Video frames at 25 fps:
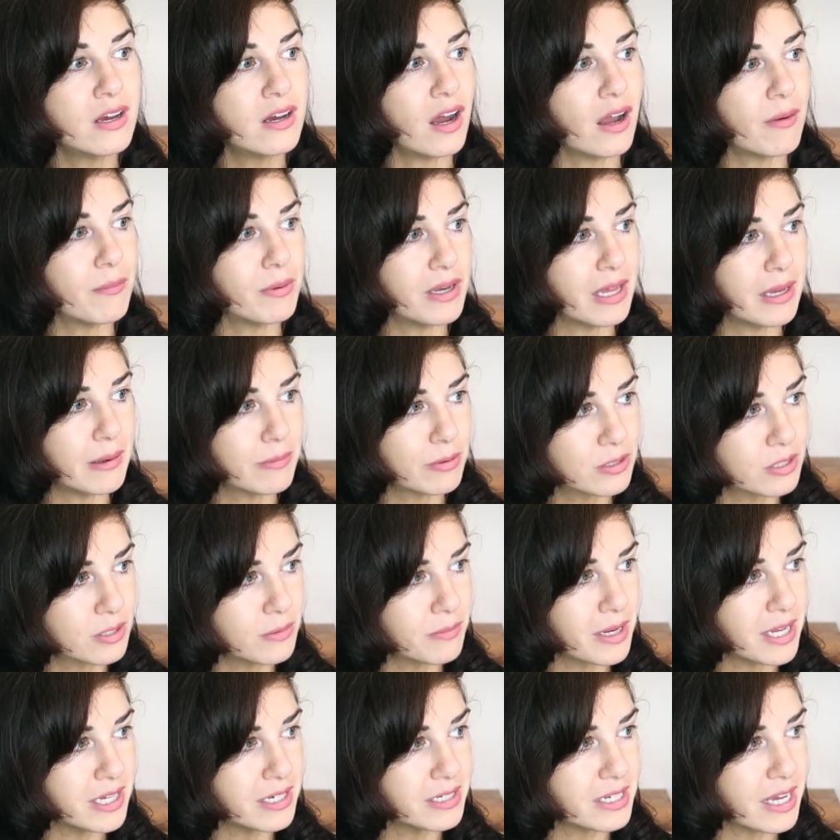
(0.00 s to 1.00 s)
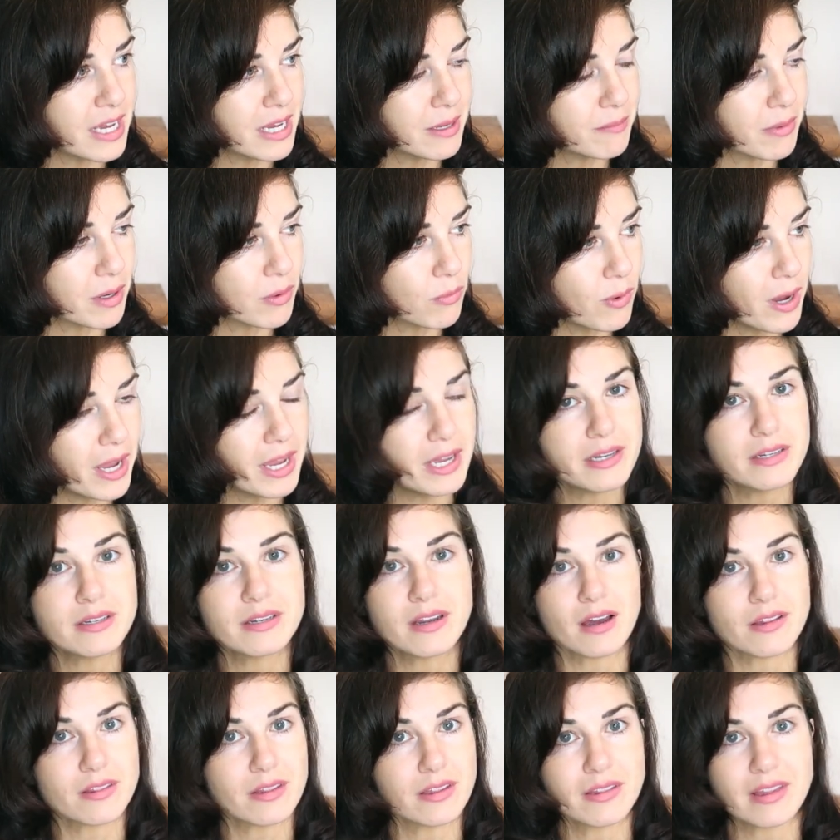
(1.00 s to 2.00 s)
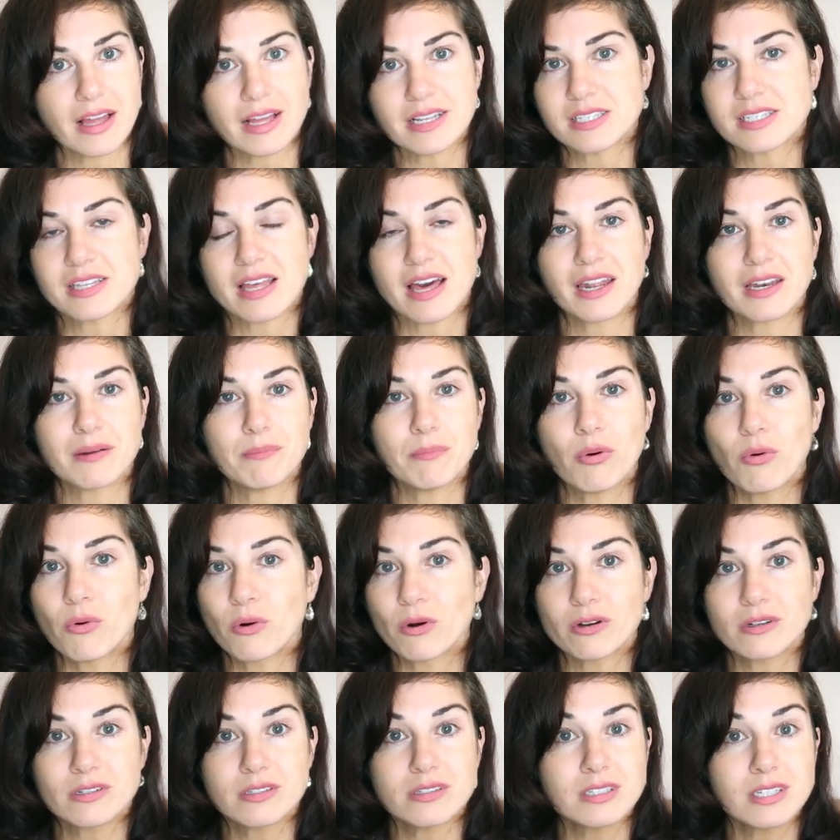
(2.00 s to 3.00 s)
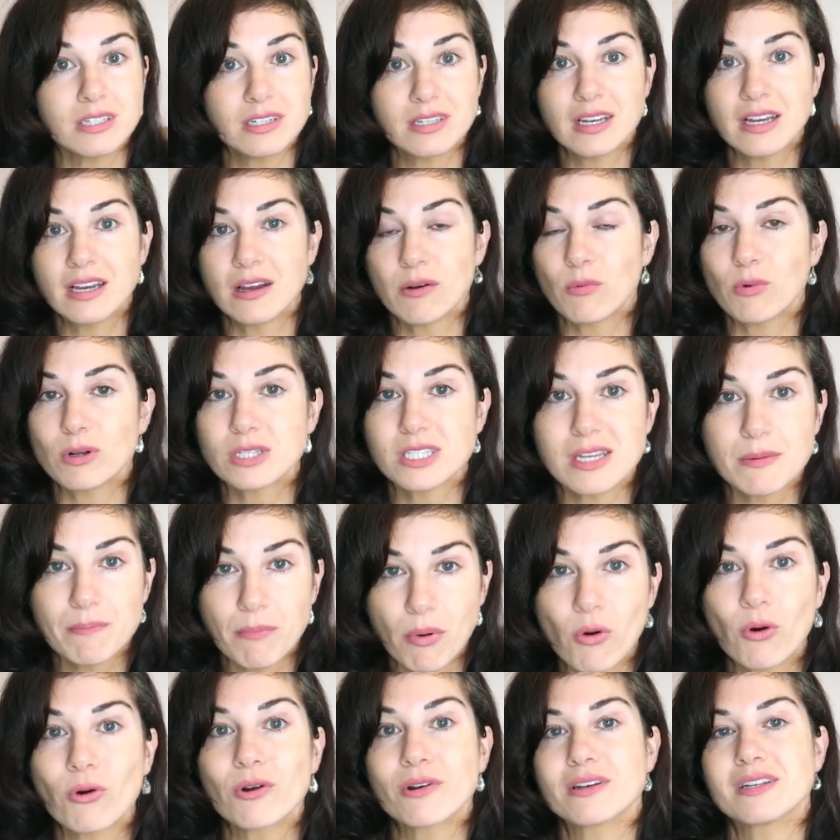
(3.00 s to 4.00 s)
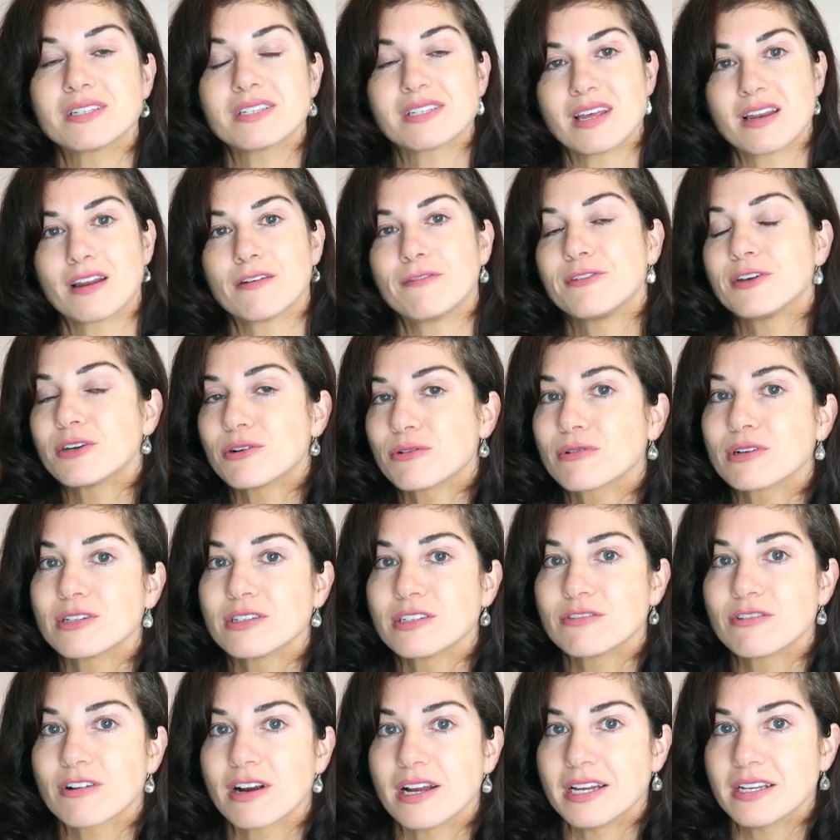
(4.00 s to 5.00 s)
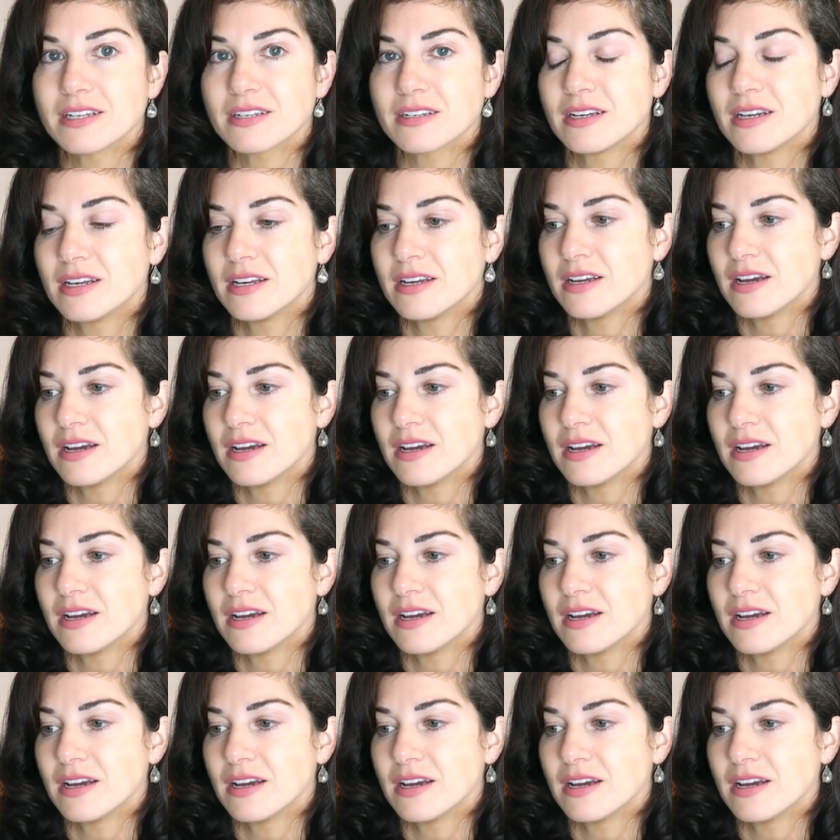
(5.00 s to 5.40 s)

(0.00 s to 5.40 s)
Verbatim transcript: I've been able to maintain my weight. Not that that's that important What's important is that I feel really great.